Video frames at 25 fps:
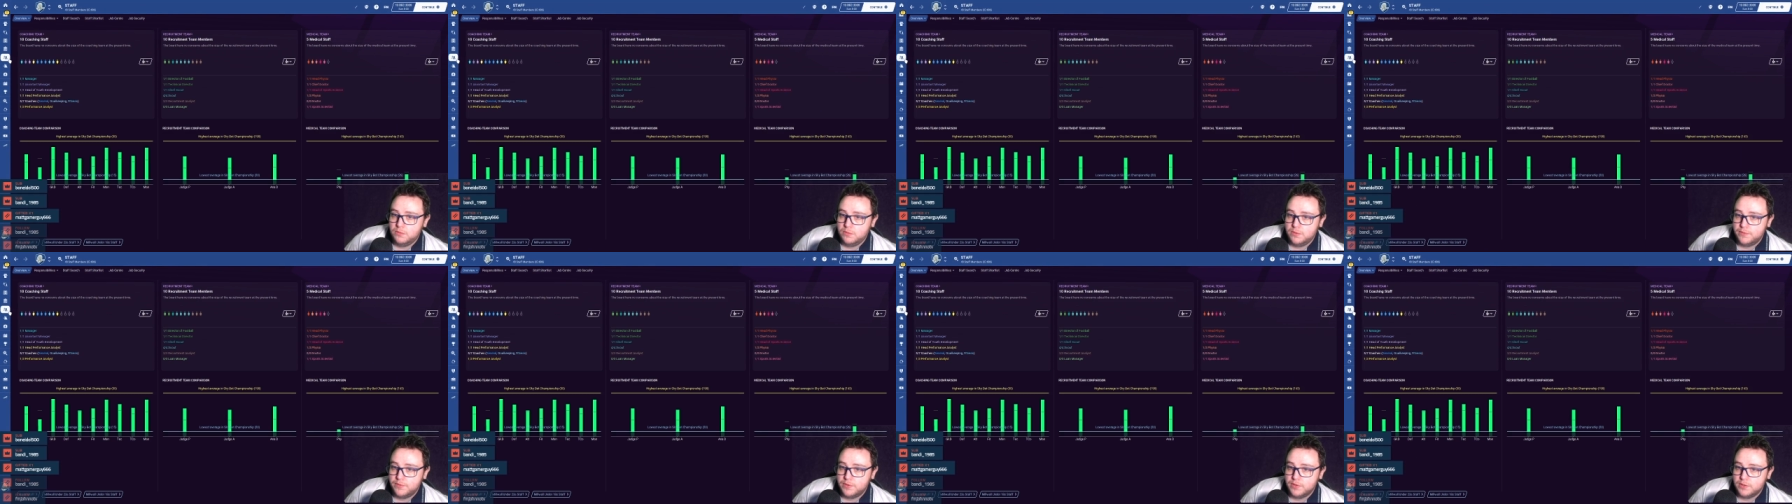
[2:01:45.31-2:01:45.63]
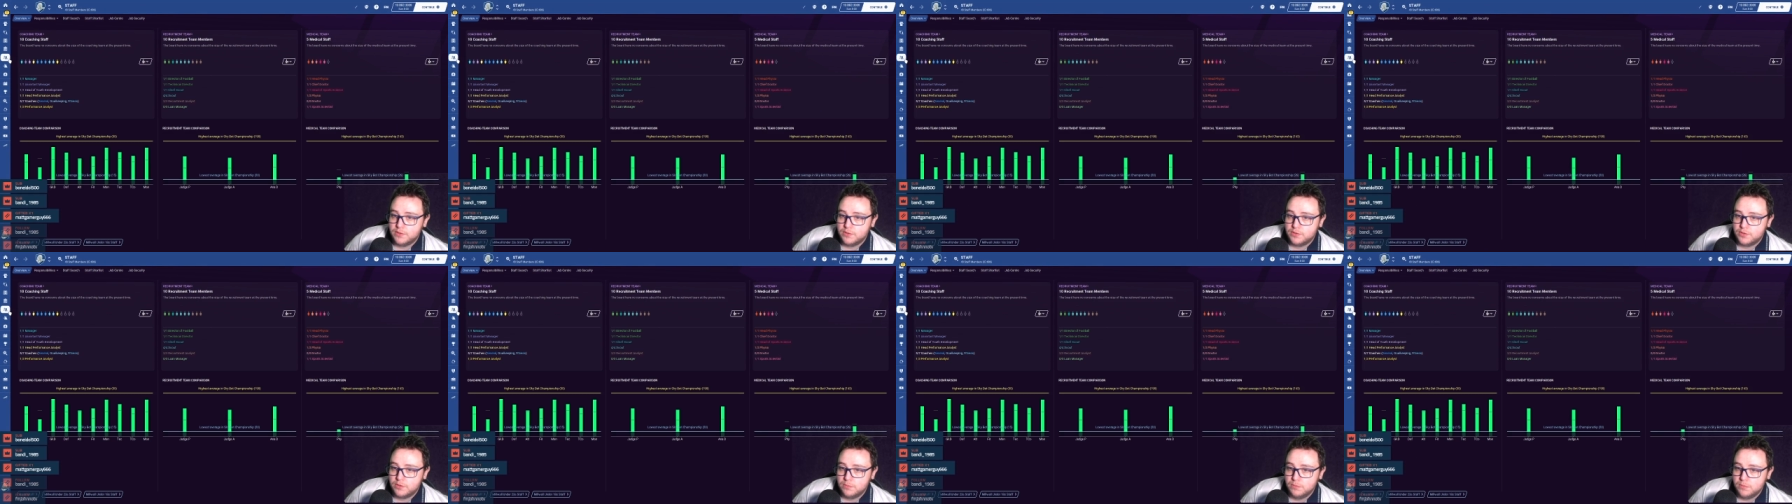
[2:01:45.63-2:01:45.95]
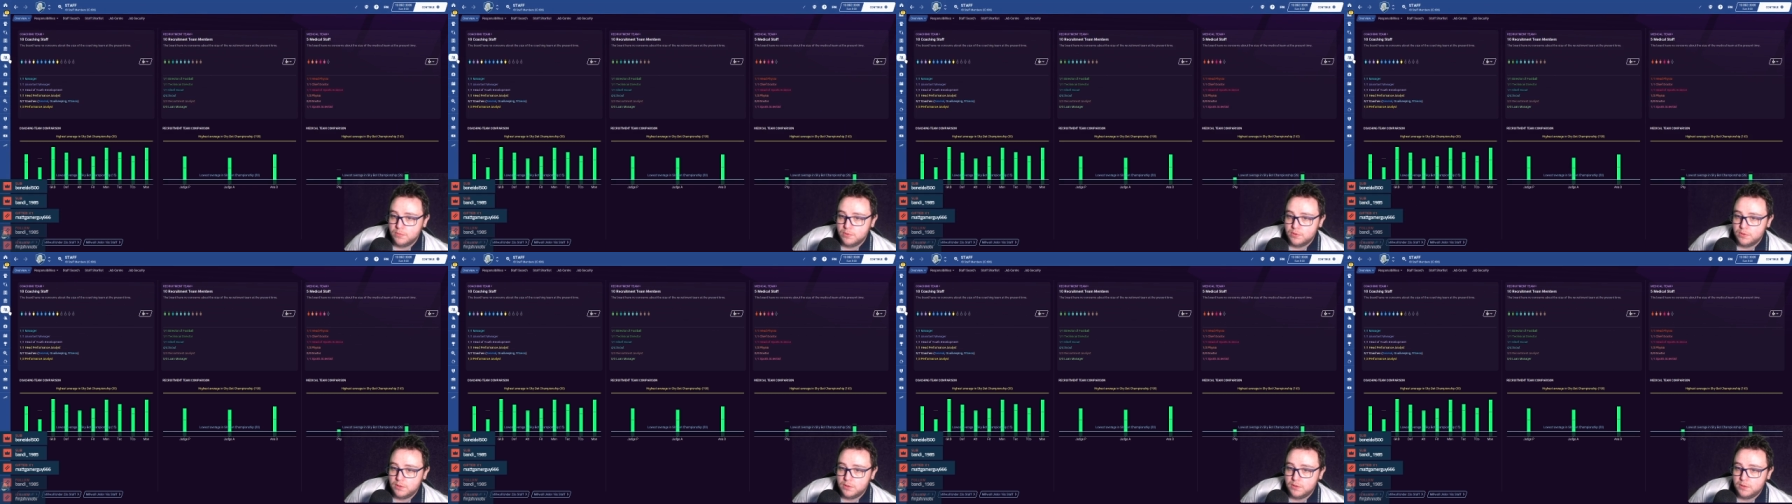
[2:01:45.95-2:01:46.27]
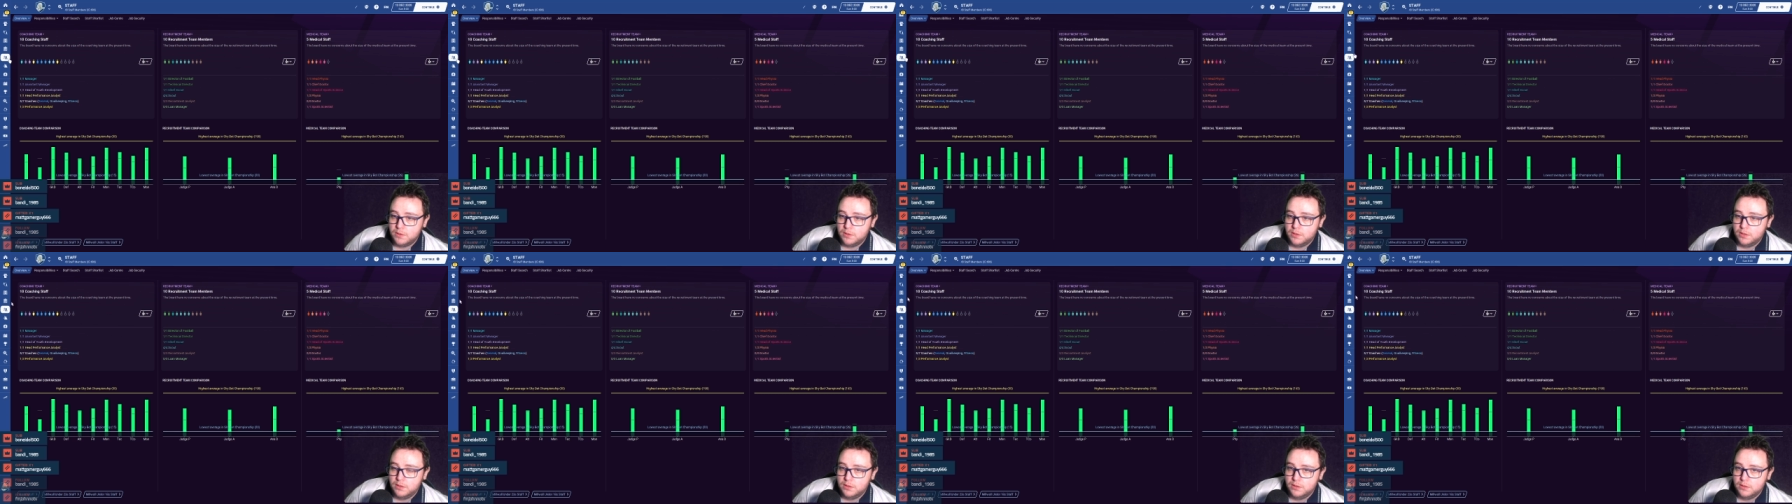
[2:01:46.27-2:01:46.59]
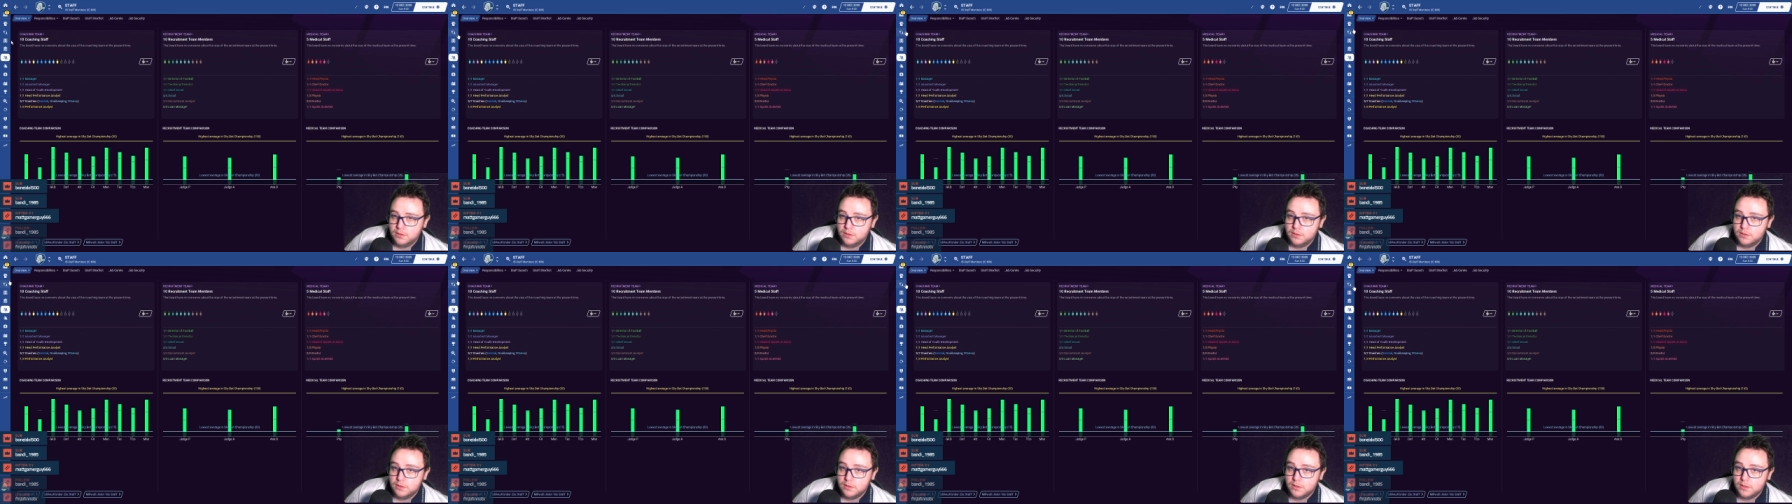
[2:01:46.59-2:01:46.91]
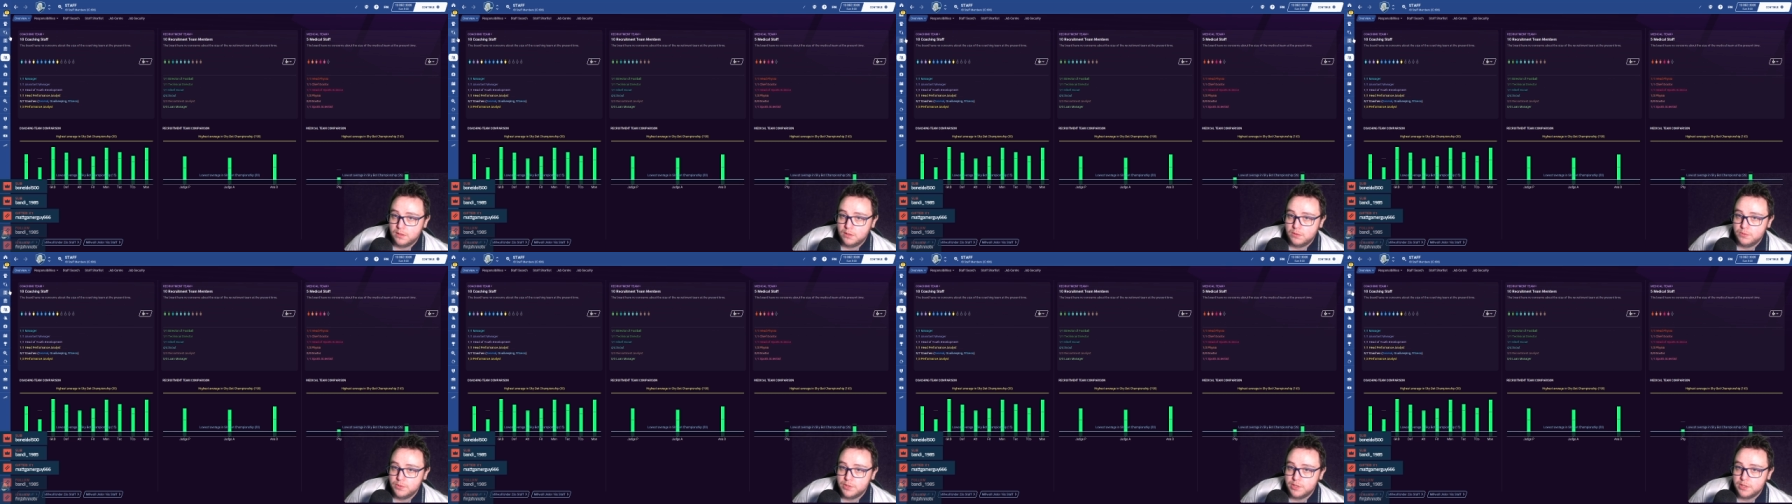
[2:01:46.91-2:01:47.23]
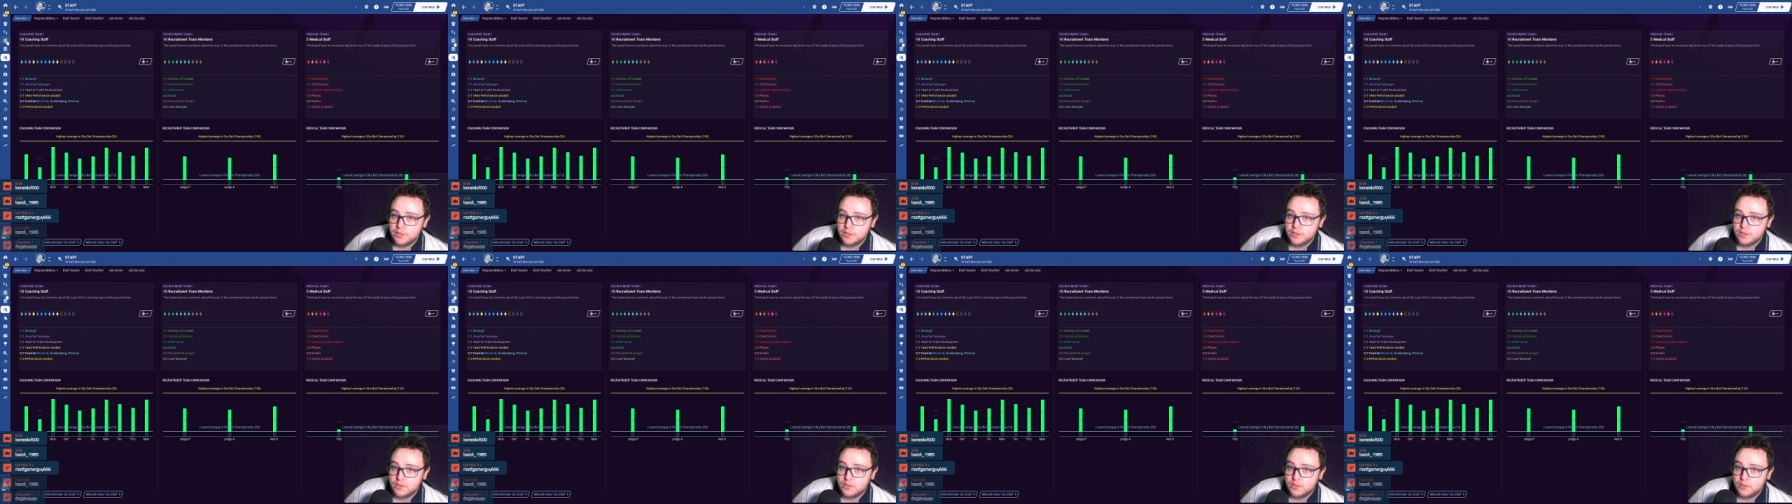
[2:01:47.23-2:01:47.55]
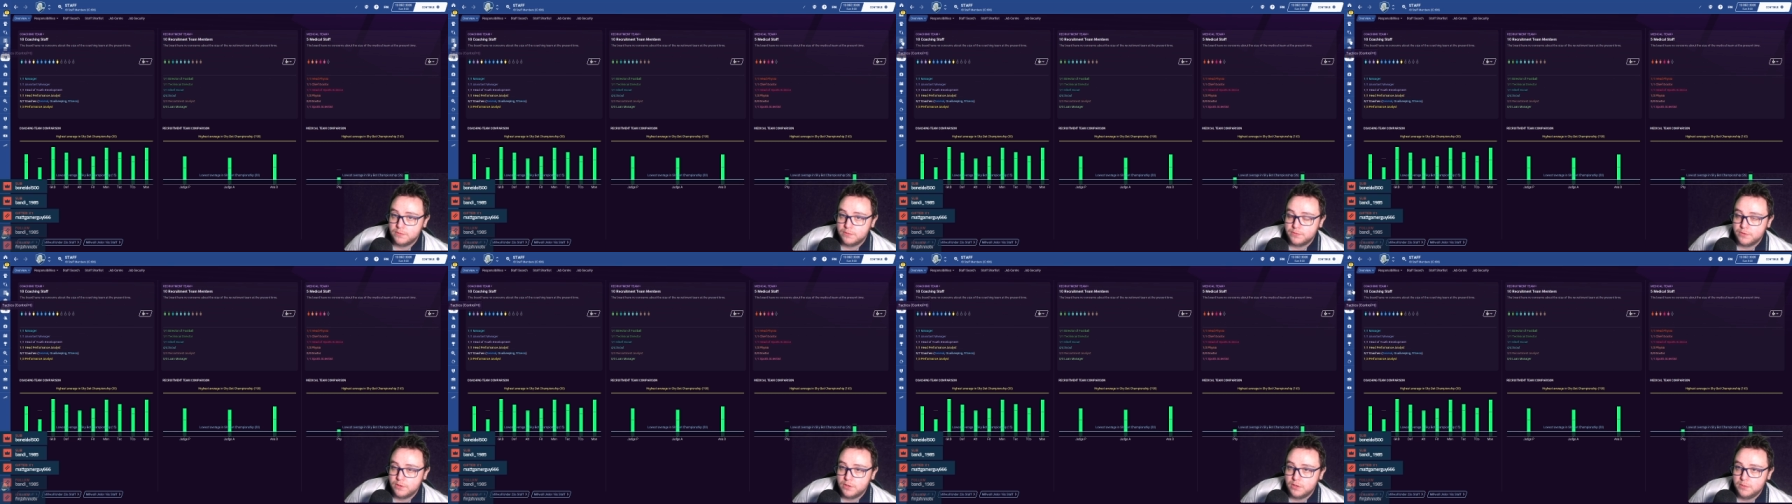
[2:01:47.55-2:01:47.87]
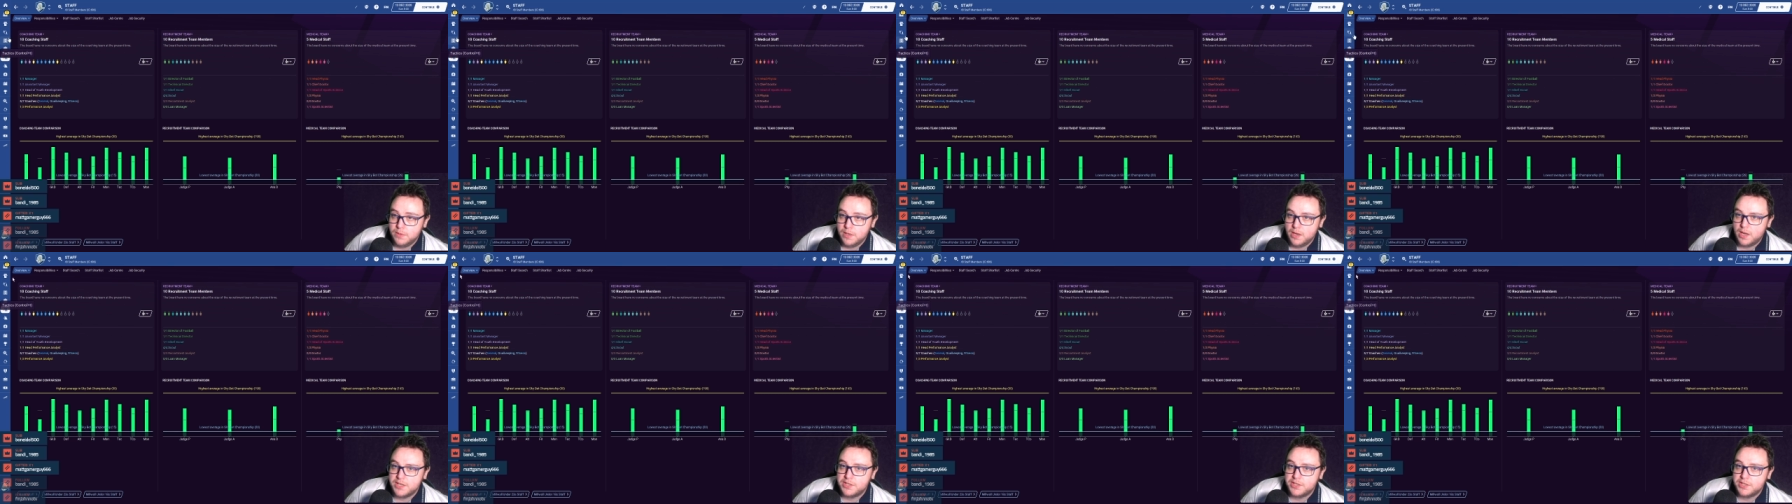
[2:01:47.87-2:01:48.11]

We've got some more coaches and stuff coming.